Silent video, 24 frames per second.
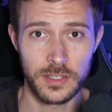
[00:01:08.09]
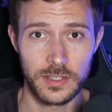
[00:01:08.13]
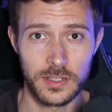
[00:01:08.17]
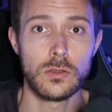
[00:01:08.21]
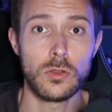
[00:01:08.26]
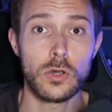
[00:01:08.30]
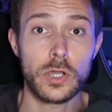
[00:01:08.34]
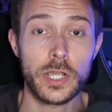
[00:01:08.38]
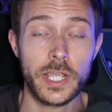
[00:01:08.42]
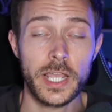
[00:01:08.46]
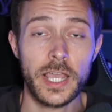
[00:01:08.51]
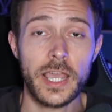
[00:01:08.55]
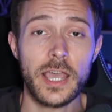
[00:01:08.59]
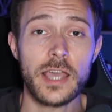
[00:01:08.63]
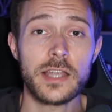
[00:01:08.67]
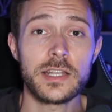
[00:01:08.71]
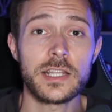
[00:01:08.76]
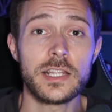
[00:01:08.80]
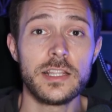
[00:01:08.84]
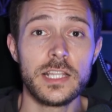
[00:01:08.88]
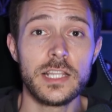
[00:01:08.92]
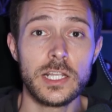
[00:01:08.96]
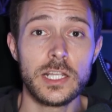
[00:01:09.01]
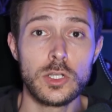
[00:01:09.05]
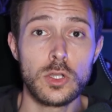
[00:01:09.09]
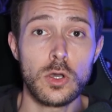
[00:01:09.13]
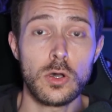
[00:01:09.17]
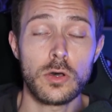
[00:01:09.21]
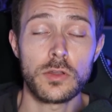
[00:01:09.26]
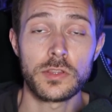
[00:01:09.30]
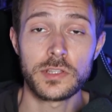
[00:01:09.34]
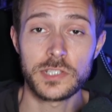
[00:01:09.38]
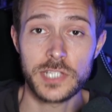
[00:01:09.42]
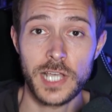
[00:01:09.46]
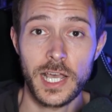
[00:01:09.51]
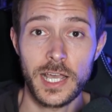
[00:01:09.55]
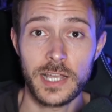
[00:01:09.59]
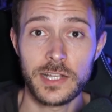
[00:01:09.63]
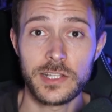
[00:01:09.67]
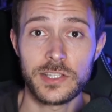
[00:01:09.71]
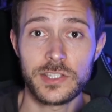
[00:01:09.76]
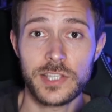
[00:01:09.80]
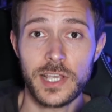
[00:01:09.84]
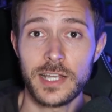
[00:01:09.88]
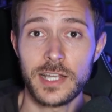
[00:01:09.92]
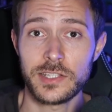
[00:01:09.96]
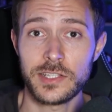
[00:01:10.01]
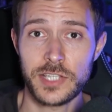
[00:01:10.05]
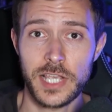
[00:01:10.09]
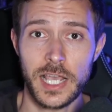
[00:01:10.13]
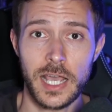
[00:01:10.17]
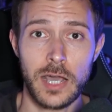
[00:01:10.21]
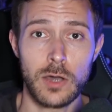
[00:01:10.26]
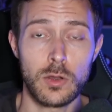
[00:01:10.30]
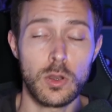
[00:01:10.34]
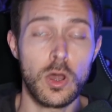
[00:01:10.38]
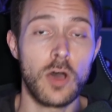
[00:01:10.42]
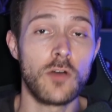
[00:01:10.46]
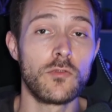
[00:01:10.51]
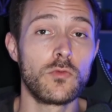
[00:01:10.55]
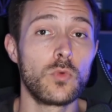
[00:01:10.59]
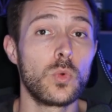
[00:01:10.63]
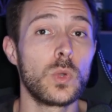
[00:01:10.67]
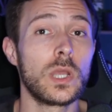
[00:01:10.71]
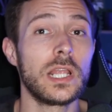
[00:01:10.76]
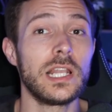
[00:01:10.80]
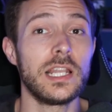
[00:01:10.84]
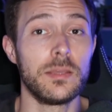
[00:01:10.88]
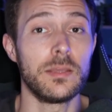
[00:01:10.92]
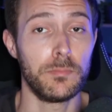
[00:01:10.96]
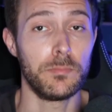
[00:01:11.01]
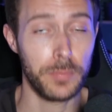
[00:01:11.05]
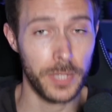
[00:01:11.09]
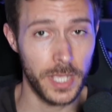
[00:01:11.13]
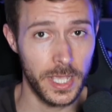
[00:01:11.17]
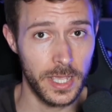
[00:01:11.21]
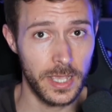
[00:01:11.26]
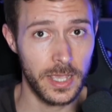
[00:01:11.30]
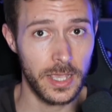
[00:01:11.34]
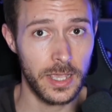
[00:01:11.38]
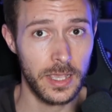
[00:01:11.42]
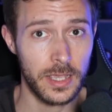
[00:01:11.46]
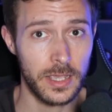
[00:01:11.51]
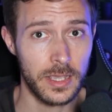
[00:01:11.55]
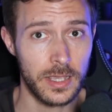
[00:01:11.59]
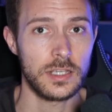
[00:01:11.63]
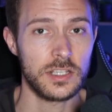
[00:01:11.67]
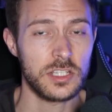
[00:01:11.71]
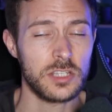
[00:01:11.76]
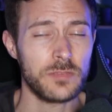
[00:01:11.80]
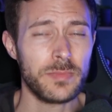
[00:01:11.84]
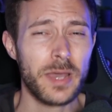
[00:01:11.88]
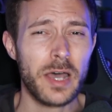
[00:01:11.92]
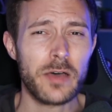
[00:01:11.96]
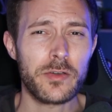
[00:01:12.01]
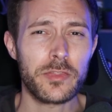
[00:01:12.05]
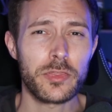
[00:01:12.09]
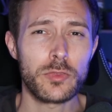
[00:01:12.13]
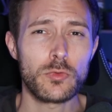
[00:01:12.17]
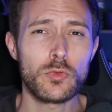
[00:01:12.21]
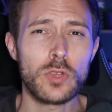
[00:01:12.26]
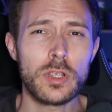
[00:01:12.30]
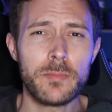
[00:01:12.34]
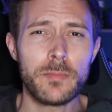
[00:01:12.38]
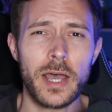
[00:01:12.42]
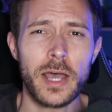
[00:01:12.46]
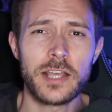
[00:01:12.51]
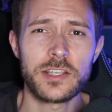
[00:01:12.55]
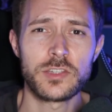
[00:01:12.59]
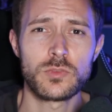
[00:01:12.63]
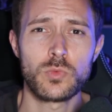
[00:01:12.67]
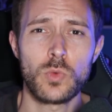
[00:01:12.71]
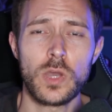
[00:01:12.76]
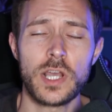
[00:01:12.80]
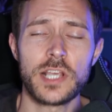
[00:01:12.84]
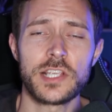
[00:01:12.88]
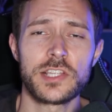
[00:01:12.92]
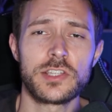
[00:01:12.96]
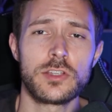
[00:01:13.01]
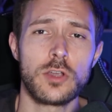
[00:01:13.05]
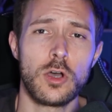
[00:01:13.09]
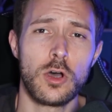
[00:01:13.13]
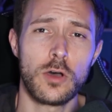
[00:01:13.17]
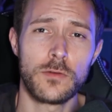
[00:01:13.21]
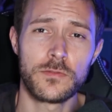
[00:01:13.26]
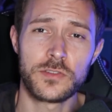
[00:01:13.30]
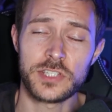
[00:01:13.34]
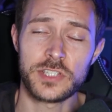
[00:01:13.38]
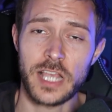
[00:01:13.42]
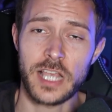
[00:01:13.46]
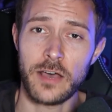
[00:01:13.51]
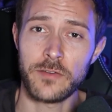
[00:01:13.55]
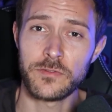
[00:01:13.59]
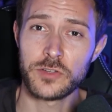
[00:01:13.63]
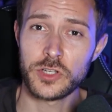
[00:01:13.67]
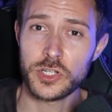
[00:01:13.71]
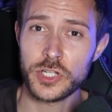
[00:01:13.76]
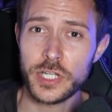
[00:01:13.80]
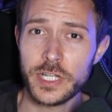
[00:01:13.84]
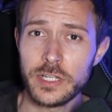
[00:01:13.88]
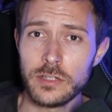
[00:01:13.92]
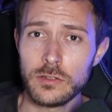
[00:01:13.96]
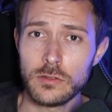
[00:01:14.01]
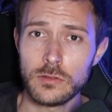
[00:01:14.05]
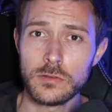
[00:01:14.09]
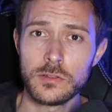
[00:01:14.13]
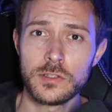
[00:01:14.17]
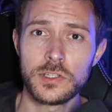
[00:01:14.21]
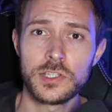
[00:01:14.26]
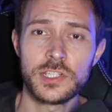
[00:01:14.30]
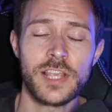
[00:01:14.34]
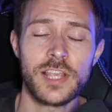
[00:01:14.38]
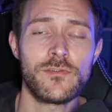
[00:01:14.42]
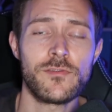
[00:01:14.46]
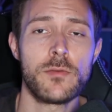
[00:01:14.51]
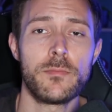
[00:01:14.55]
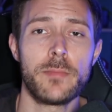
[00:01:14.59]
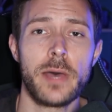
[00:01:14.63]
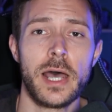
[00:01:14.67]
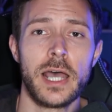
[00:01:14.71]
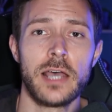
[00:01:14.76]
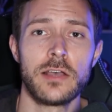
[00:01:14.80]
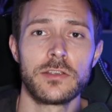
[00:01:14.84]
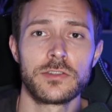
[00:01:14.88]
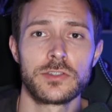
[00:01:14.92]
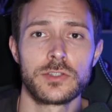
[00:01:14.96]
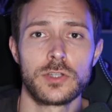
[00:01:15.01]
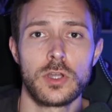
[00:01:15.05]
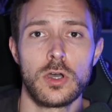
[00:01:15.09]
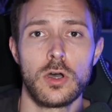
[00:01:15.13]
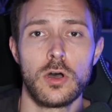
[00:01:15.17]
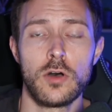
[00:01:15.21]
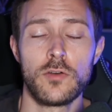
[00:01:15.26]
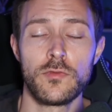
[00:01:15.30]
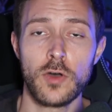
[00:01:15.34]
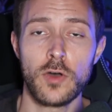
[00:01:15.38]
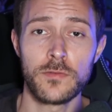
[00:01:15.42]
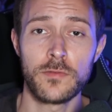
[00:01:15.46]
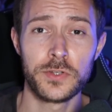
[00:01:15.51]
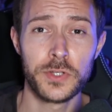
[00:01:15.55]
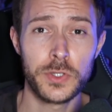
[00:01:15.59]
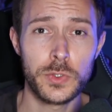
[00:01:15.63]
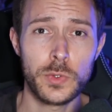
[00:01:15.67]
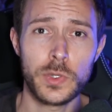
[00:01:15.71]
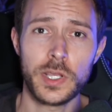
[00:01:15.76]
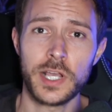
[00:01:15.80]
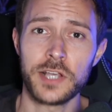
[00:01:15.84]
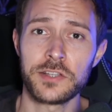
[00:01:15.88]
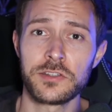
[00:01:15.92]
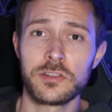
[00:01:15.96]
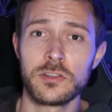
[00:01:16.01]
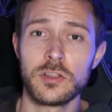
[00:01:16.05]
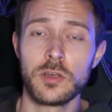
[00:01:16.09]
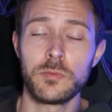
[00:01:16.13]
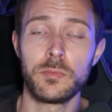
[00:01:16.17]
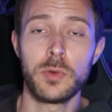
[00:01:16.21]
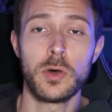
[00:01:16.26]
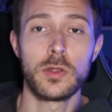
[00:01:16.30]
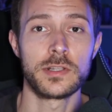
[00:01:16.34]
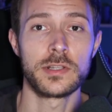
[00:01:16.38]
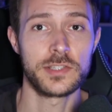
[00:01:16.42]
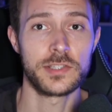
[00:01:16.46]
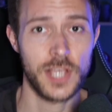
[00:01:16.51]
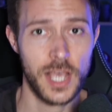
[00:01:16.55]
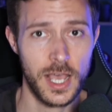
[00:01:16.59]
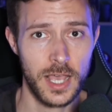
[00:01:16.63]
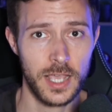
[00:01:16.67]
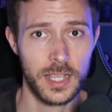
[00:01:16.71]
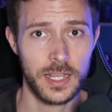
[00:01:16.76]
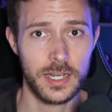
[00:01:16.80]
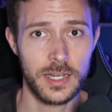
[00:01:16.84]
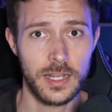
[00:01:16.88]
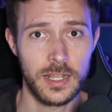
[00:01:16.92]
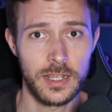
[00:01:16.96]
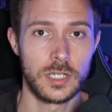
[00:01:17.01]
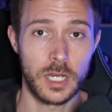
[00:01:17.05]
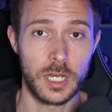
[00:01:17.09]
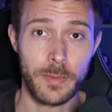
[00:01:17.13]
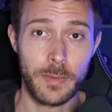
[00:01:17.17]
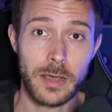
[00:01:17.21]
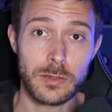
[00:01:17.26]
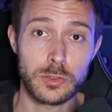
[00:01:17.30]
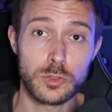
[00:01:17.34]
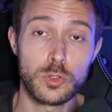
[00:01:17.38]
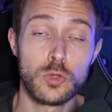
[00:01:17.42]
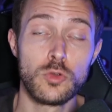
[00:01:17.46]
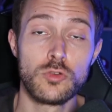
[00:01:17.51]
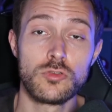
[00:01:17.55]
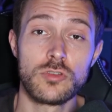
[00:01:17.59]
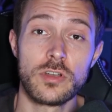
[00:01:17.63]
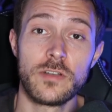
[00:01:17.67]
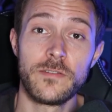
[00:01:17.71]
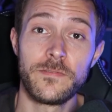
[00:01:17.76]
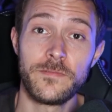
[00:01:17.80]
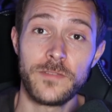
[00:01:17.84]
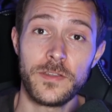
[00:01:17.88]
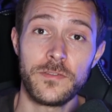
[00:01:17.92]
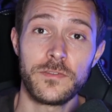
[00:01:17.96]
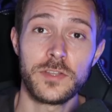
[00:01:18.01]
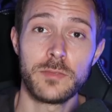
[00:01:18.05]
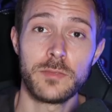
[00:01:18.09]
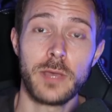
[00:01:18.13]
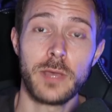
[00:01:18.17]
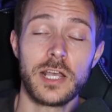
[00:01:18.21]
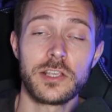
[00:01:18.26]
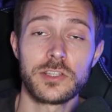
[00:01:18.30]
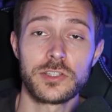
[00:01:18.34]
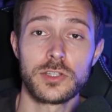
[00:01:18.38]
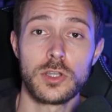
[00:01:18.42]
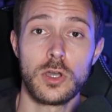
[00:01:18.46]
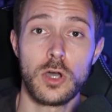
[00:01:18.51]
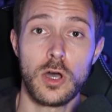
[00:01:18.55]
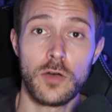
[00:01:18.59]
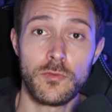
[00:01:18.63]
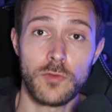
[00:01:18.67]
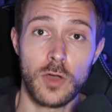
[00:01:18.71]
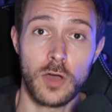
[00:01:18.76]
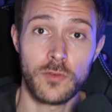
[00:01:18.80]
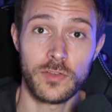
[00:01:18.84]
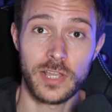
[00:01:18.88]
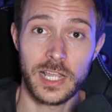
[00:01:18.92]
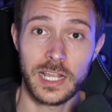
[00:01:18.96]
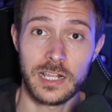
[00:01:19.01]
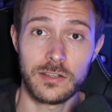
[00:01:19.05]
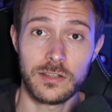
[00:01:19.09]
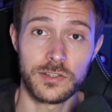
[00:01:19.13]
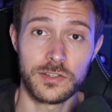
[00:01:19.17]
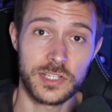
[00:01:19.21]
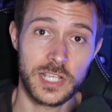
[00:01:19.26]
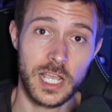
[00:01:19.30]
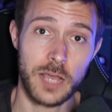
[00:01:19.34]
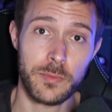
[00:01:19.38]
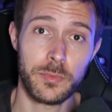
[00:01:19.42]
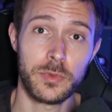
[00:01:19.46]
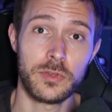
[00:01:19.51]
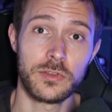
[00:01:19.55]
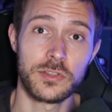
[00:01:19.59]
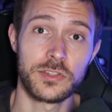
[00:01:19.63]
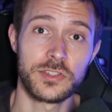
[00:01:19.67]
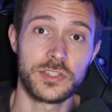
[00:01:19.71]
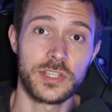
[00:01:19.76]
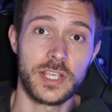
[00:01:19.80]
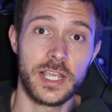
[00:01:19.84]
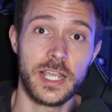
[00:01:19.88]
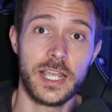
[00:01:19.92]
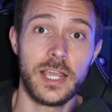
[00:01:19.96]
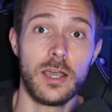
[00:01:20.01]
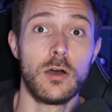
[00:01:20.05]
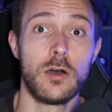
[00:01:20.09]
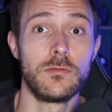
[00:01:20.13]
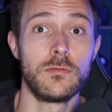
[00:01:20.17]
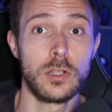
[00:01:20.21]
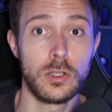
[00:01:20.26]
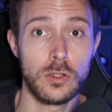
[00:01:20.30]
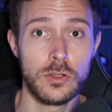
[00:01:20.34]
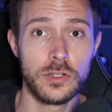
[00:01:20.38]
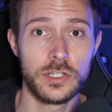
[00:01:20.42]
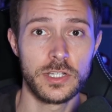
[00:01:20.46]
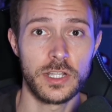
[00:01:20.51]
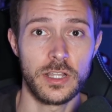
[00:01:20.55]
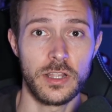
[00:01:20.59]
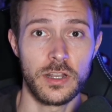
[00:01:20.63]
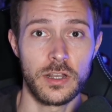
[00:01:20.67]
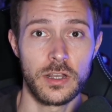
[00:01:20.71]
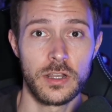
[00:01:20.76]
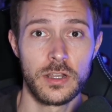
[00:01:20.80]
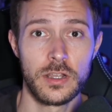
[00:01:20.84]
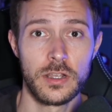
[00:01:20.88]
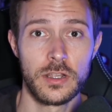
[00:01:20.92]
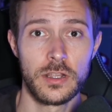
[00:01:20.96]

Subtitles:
Located in the North Tyneside town of Whitley Bay, is about 3 miles west of South Shields, 7 miles north of Newcastle upon Tyne, and about 250 miles north of England's capital city of London.